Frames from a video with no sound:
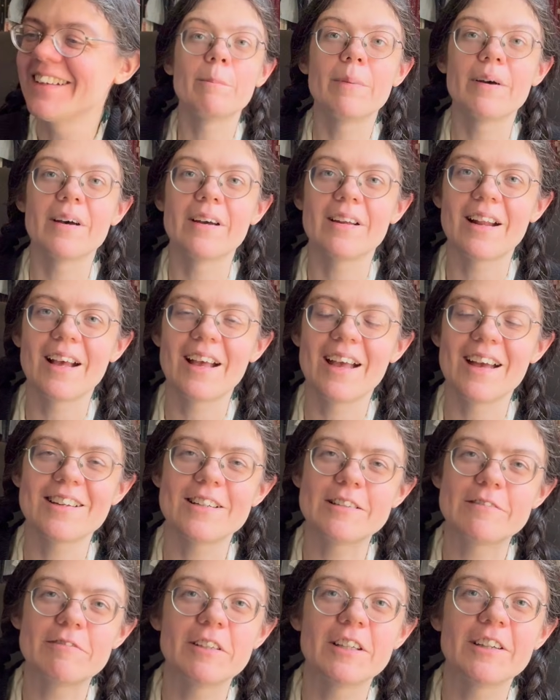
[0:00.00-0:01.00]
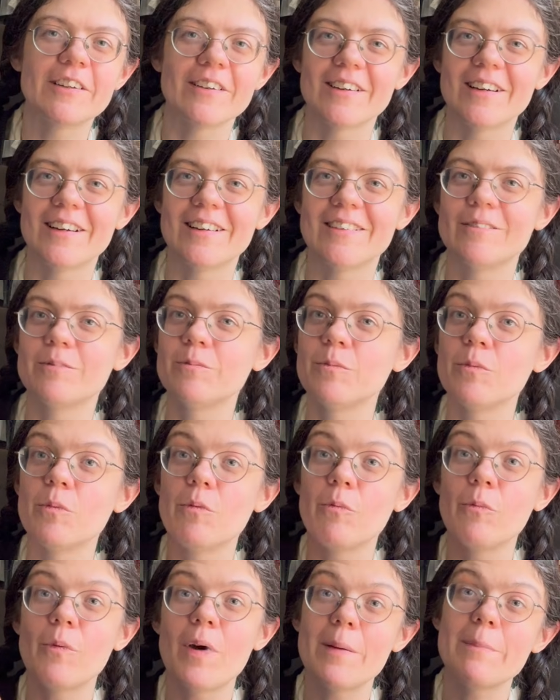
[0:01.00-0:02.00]
But I had to figure out
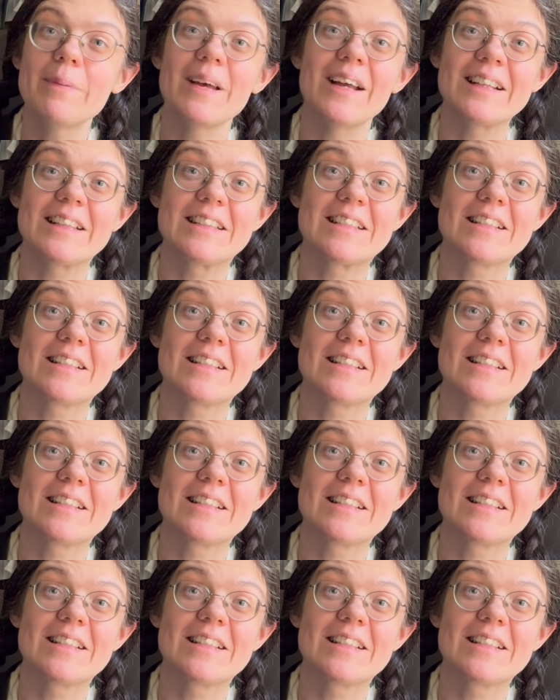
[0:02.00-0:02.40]
what bad